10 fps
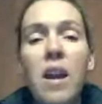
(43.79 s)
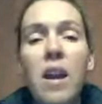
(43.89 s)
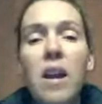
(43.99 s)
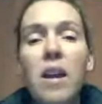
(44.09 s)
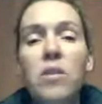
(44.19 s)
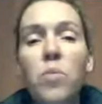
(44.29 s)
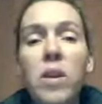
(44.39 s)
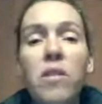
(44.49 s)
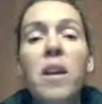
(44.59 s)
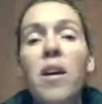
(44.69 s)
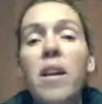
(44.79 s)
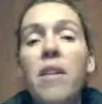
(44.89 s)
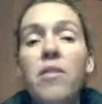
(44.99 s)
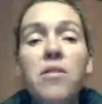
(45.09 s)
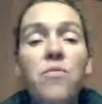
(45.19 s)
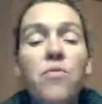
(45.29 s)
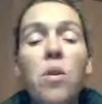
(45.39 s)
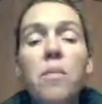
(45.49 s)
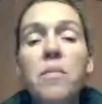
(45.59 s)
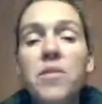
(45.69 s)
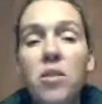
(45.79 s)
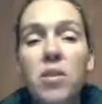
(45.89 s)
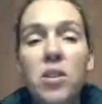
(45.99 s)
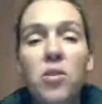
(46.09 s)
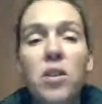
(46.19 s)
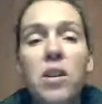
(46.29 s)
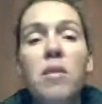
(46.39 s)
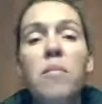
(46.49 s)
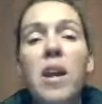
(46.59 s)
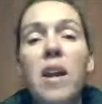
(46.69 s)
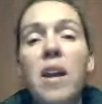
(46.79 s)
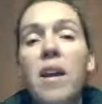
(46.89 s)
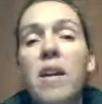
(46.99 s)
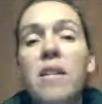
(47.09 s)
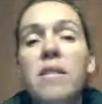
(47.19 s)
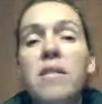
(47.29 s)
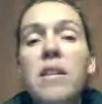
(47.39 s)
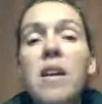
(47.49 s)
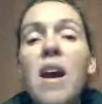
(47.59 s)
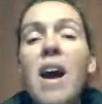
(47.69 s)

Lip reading: And we have been on every form of steroid cream, and